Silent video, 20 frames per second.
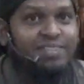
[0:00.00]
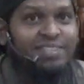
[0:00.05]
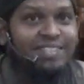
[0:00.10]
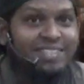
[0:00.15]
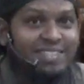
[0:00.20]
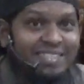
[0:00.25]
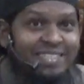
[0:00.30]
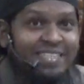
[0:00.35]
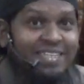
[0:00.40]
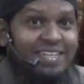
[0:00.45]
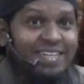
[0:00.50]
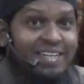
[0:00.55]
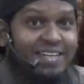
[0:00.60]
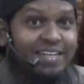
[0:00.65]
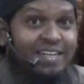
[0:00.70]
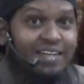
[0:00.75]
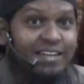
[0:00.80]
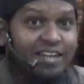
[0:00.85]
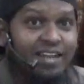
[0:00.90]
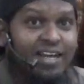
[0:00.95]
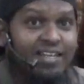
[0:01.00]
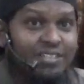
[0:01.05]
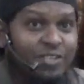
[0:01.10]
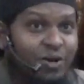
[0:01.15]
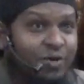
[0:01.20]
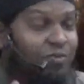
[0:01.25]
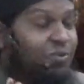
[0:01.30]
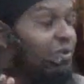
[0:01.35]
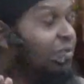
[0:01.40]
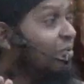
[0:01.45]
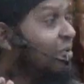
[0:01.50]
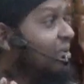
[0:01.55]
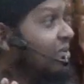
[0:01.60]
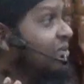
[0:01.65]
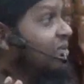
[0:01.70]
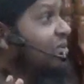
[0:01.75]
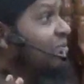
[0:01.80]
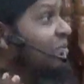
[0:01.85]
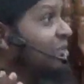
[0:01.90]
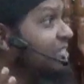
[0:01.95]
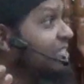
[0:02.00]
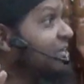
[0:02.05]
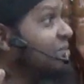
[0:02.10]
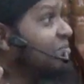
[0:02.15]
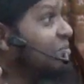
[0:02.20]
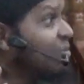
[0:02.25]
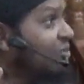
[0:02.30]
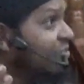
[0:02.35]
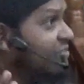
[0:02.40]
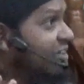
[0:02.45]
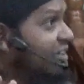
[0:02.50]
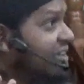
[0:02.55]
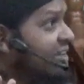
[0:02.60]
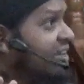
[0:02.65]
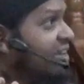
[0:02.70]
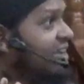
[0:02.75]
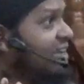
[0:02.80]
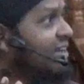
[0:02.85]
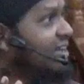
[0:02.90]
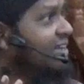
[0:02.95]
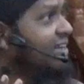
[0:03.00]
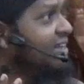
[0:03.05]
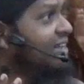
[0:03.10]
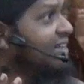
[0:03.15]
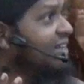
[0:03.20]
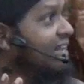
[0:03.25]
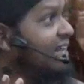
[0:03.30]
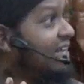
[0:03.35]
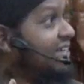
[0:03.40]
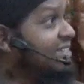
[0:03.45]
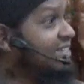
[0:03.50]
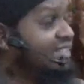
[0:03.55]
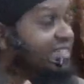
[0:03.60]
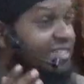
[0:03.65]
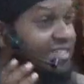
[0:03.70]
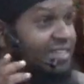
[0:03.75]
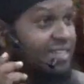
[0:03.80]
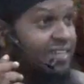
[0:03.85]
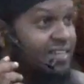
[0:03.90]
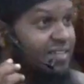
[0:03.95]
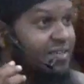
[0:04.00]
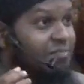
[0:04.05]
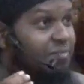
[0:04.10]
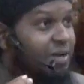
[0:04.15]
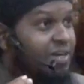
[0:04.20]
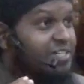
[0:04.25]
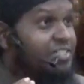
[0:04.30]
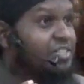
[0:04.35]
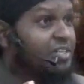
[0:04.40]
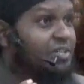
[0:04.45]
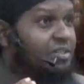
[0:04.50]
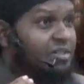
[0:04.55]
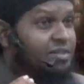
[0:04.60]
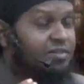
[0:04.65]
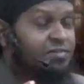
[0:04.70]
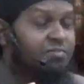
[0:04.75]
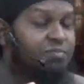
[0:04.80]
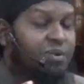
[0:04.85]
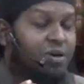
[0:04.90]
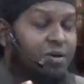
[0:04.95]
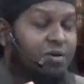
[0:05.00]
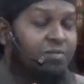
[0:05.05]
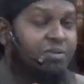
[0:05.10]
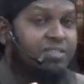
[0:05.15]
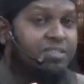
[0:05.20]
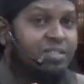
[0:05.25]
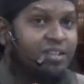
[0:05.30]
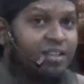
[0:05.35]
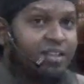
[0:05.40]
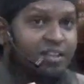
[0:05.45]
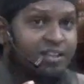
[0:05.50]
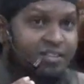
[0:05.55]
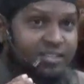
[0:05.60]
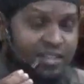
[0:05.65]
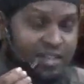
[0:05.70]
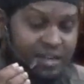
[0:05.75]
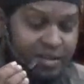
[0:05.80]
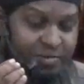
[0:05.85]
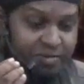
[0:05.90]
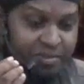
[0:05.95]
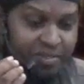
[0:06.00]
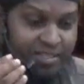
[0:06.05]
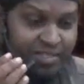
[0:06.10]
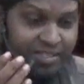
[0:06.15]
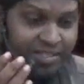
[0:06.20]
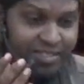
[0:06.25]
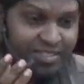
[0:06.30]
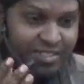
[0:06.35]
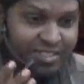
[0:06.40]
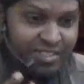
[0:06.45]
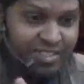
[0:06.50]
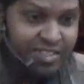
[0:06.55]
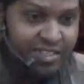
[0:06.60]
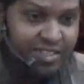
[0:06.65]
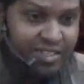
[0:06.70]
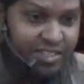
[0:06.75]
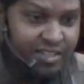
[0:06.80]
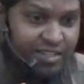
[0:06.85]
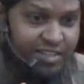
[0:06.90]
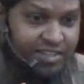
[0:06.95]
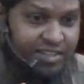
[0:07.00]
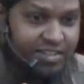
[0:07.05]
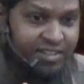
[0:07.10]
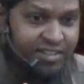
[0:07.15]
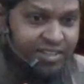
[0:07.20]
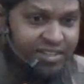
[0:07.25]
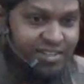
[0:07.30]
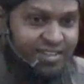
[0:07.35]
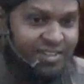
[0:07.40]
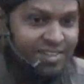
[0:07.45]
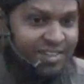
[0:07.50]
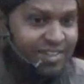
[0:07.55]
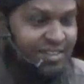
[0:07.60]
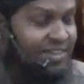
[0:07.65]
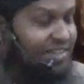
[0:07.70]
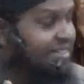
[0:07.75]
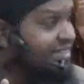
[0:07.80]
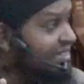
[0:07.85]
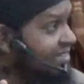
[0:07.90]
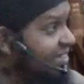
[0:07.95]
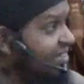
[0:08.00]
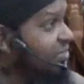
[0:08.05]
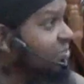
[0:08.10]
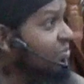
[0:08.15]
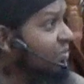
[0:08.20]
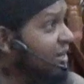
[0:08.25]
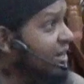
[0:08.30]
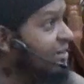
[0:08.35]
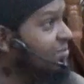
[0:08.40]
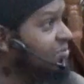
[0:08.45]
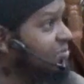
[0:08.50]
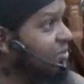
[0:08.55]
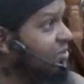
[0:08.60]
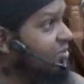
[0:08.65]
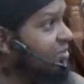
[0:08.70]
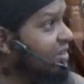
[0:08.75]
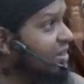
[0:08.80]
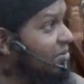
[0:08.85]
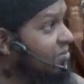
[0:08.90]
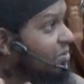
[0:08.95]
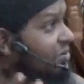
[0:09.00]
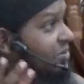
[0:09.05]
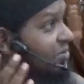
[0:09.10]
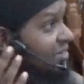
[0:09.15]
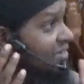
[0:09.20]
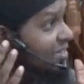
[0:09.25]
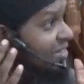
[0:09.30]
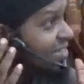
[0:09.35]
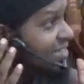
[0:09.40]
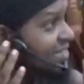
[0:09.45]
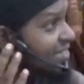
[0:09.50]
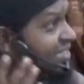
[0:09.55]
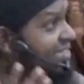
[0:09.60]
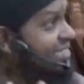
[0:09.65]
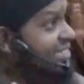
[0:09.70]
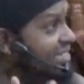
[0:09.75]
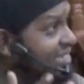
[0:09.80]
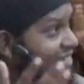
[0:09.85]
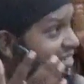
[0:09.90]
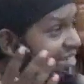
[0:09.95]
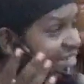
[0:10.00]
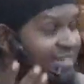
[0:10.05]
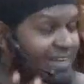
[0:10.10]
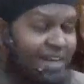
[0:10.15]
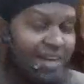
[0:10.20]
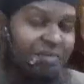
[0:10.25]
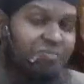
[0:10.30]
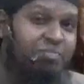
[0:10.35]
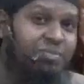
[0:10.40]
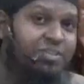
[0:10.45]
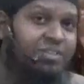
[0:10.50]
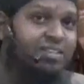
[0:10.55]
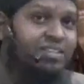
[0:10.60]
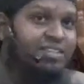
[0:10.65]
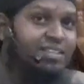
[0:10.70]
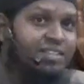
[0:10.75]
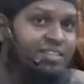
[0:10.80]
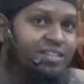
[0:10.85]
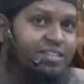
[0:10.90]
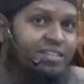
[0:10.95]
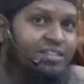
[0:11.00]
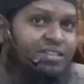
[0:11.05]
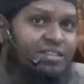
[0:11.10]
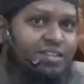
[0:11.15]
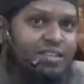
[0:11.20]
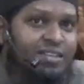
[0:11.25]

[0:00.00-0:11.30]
Seeing it as how we could watch a movie and see, imagine Muhammad sallallahu alaihi wasallam, he's seeing this, what I'm talking about, he's seeing it happening there.